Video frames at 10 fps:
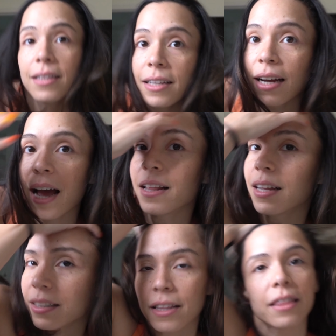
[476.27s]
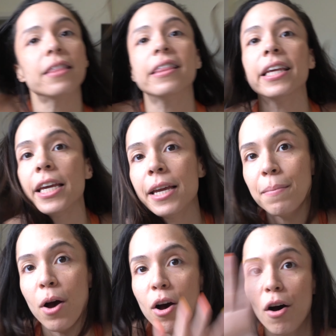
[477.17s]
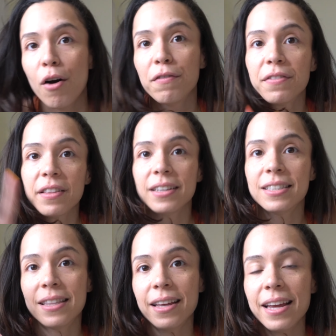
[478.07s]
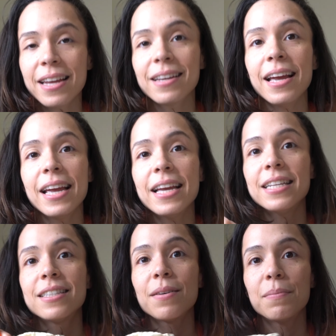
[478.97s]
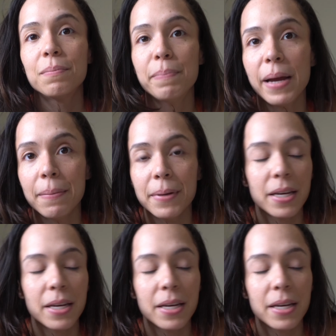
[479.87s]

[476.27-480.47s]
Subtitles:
The kind of like the theme of this thing is baby